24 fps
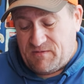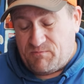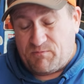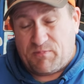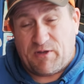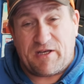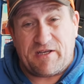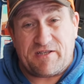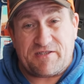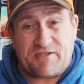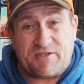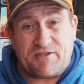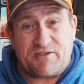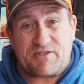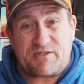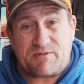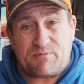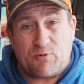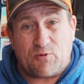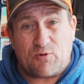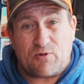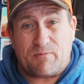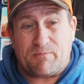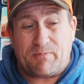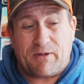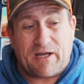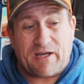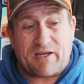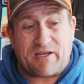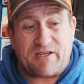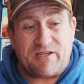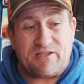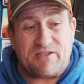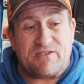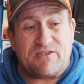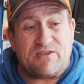but it's in a smaller
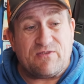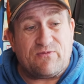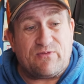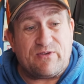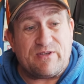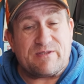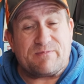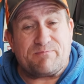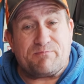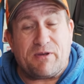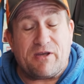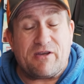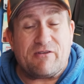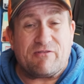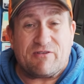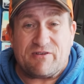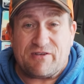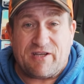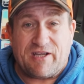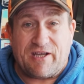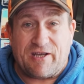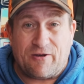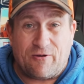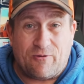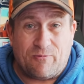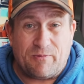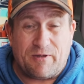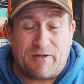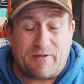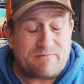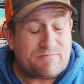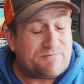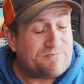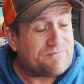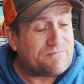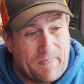package, fits better in the
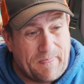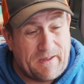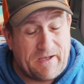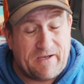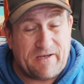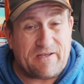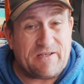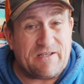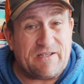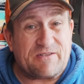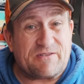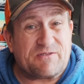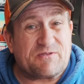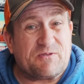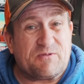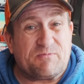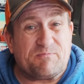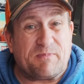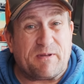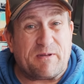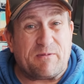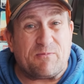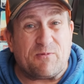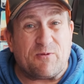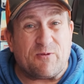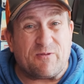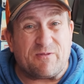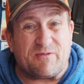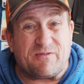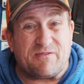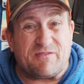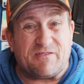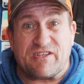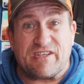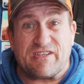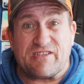helmet, and it looks a bit more
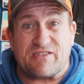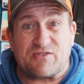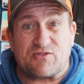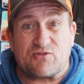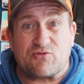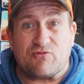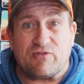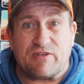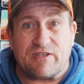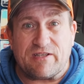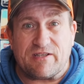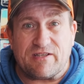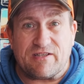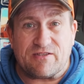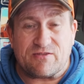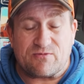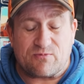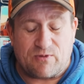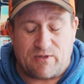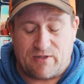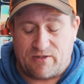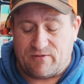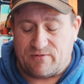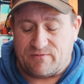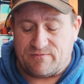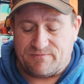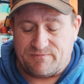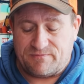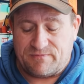discreet as well.